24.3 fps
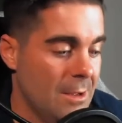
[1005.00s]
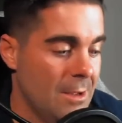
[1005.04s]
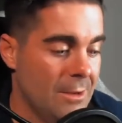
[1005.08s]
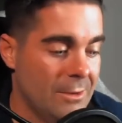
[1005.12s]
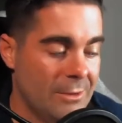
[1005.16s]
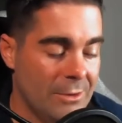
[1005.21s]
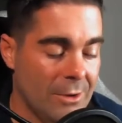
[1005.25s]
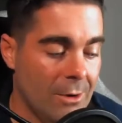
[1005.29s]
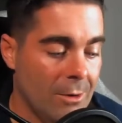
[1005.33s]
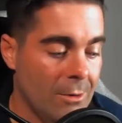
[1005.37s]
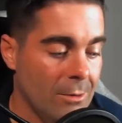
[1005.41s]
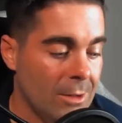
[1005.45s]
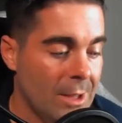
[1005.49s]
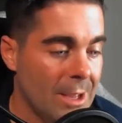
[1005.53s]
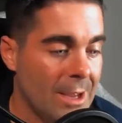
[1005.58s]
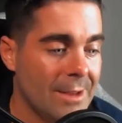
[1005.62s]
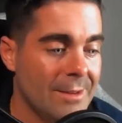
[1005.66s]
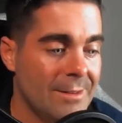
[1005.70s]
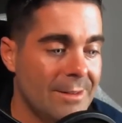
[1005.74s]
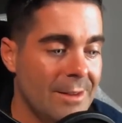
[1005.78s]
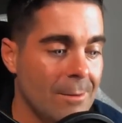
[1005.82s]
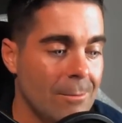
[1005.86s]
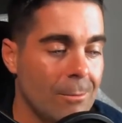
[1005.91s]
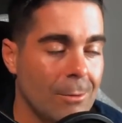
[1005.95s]
so like I
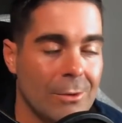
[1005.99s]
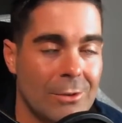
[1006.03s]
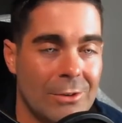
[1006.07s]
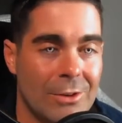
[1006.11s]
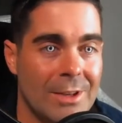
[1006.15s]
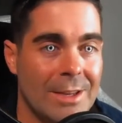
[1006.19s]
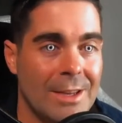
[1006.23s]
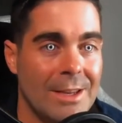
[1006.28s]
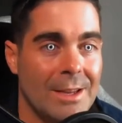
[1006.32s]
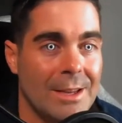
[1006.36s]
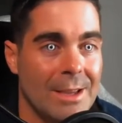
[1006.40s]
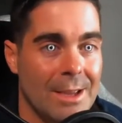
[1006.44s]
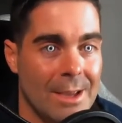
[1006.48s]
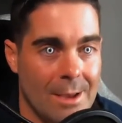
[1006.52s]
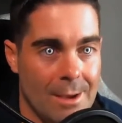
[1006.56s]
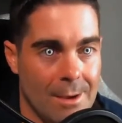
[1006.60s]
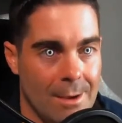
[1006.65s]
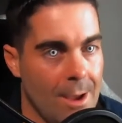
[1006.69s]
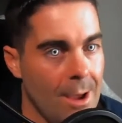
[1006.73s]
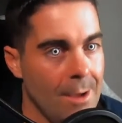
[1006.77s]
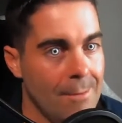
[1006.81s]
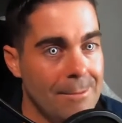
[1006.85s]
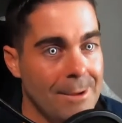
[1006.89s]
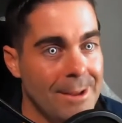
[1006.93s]
said, we'll see.
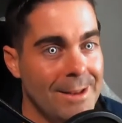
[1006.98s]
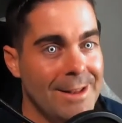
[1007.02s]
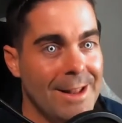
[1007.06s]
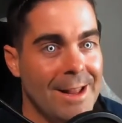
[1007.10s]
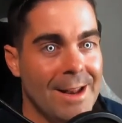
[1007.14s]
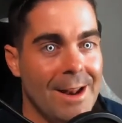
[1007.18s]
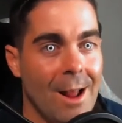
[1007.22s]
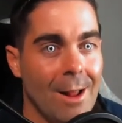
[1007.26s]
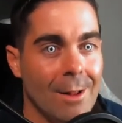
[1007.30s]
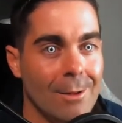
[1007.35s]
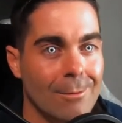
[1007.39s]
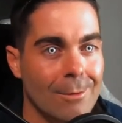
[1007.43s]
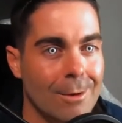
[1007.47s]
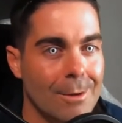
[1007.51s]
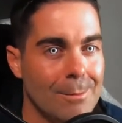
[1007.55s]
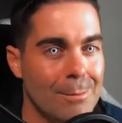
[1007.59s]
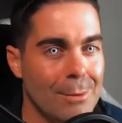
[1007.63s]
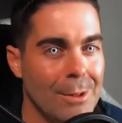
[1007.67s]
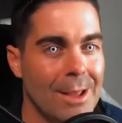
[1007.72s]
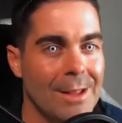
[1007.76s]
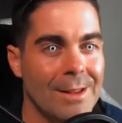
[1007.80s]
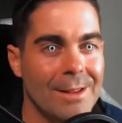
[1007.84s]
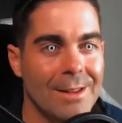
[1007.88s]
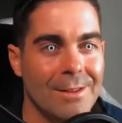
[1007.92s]
I made that Halloween
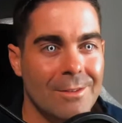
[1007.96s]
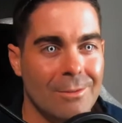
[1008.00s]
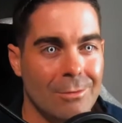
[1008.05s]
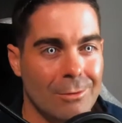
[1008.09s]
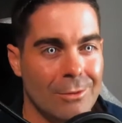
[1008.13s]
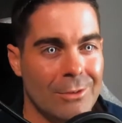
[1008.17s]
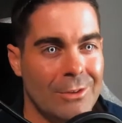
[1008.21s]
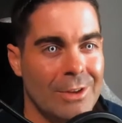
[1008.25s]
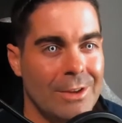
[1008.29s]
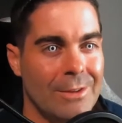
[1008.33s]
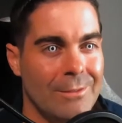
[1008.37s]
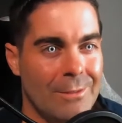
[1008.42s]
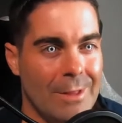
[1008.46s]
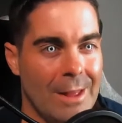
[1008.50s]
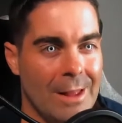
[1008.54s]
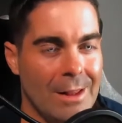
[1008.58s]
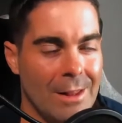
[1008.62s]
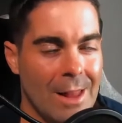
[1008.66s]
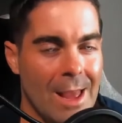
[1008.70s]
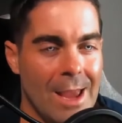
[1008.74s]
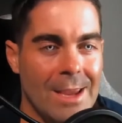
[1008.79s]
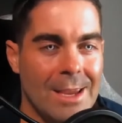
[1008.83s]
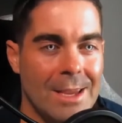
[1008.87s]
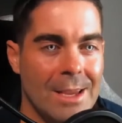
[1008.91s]
playlist. We'll see if they
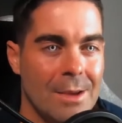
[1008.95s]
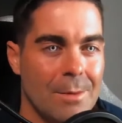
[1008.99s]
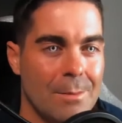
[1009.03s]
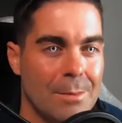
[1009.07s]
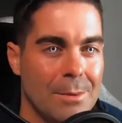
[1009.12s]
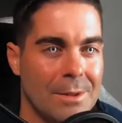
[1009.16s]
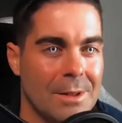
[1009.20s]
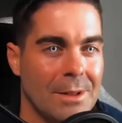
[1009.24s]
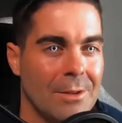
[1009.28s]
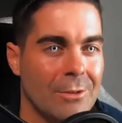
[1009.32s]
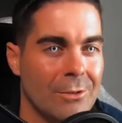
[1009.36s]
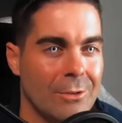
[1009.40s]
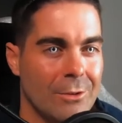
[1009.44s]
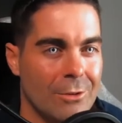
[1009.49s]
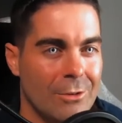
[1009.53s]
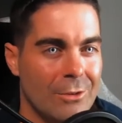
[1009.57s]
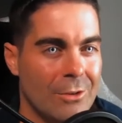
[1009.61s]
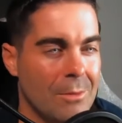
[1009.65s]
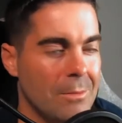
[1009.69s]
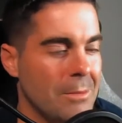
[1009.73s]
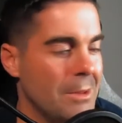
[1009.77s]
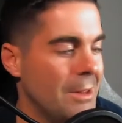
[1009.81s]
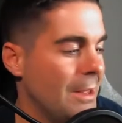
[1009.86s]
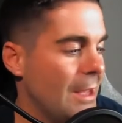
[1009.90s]
like it, but those are
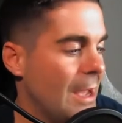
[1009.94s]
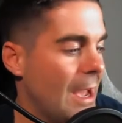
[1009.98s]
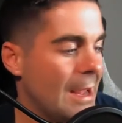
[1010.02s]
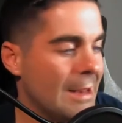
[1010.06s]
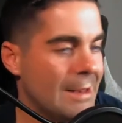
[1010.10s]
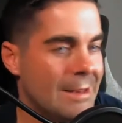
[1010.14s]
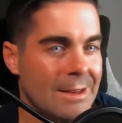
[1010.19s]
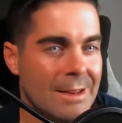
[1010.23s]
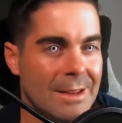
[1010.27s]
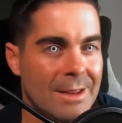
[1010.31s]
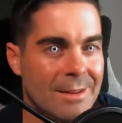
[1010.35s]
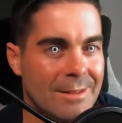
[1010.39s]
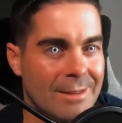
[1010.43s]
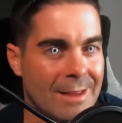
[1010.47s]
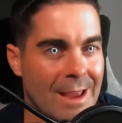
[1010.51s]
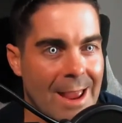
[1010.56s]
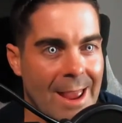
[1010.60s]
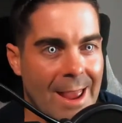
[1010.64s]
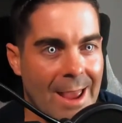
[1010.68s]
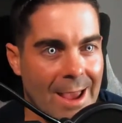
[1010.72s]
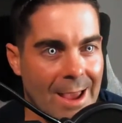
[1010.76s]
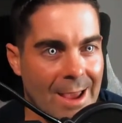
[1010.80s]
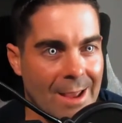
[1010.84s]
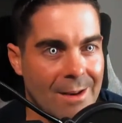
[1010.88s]
some of the ideas I
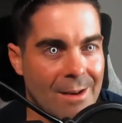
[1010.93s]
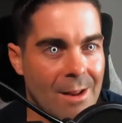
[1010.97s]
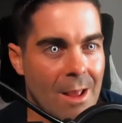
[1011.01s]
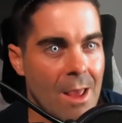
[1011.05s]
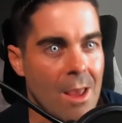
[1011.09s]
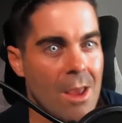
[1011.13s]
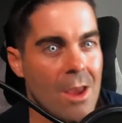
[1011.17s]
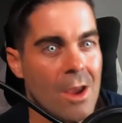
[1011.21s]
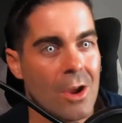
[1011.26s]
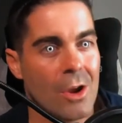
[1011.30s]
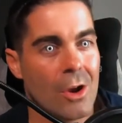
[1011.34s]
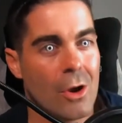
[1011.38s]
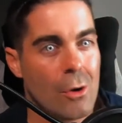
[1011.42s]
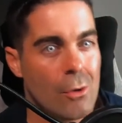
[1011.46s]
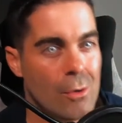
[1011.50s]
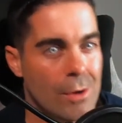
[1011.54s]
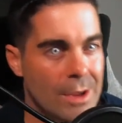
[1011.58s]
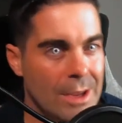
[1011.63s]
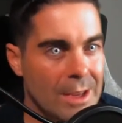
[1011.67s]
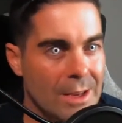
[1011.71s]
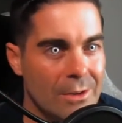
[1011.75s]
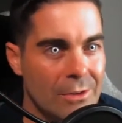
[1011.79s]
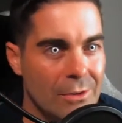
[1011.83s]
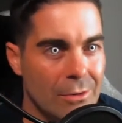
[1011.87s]
had
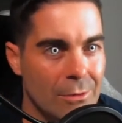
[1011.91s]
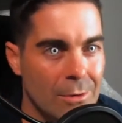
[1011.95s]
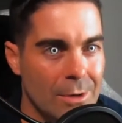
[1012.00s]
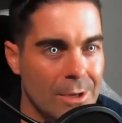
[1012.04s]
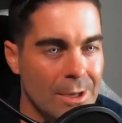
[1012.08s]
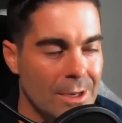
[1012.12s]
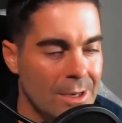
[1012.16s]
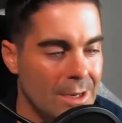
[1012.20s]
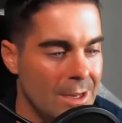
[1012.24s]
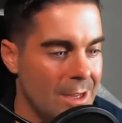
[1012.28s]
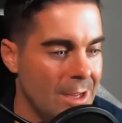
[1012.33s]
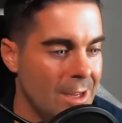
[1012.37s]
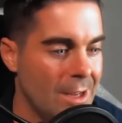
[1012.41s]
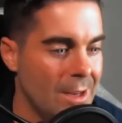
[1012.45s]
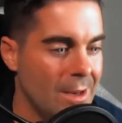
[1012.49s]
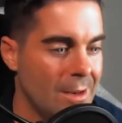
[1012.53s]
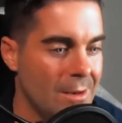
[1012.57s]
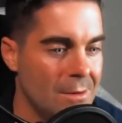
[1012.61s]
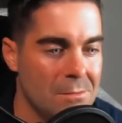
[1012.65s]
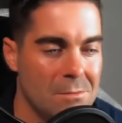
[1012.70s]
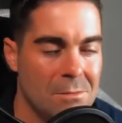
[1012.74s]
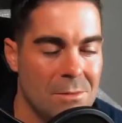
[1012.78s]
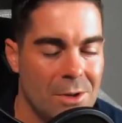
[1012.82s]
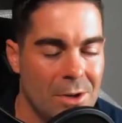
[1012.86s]
going into it.
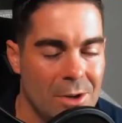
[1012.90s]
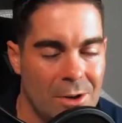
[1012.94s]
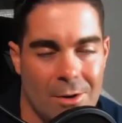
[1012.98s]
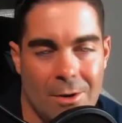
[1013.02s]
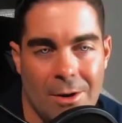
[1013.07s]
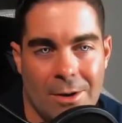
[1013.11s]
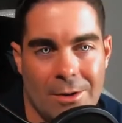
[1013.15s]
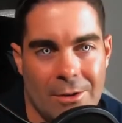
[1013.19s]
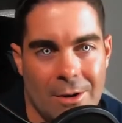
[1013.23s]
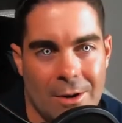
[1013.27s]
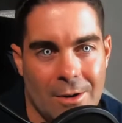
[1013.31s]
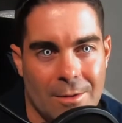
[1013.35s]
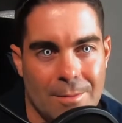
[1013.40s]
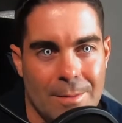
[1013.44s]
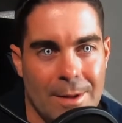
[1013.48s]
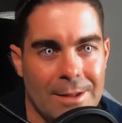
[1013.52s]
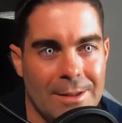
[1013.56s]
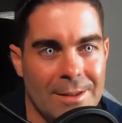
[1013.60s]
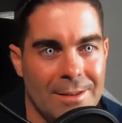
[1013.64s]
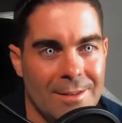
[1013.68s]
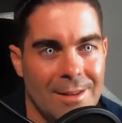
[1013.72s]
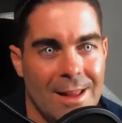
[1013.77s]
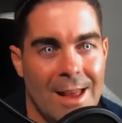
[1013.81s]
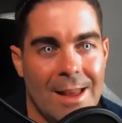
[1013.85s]
And, I talked
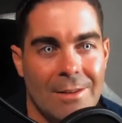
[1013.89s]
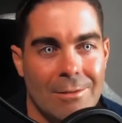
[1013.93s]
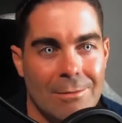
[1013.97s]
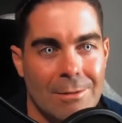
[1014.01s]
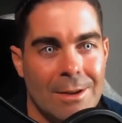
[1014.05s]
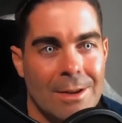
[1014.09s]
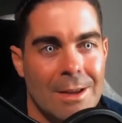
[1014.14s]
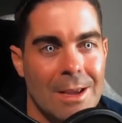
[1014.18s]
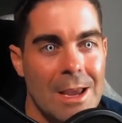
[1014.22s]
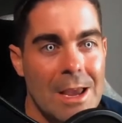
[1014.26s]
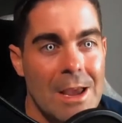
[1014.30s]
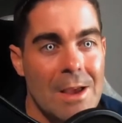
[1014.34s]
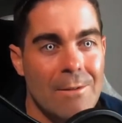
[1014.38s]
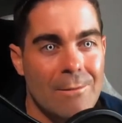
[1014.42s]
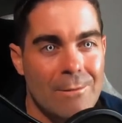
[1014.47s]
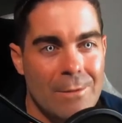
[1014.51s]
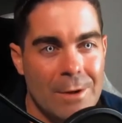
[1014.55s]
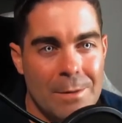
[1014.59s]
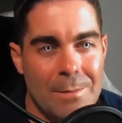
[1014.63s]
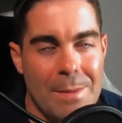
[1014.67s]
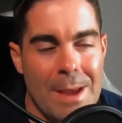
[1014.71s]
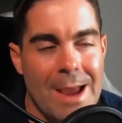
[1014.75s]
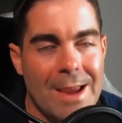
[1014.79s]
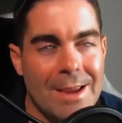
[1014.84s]
about this last week.
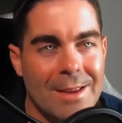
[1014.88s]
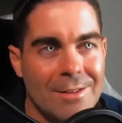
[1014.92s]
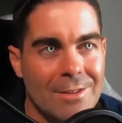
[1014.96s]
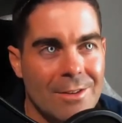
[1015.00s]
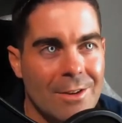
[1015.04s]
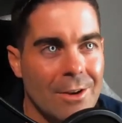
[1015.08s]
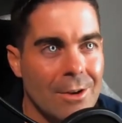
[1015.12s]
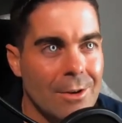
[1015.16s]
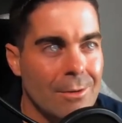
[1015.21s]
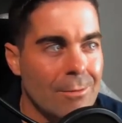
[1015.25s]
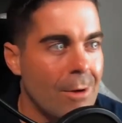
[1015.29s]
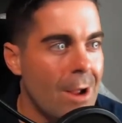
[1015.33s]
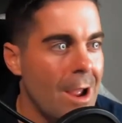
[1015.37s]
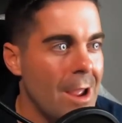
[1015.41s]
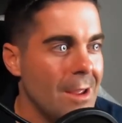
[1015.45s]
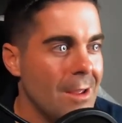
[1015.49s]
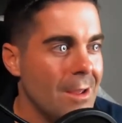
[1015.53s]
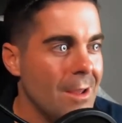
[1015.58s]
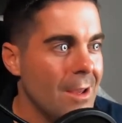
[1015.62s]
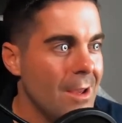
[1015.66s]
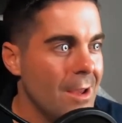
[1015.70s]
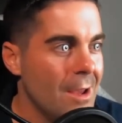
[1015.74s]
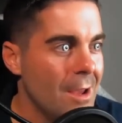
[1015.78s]
Feedback is good, right?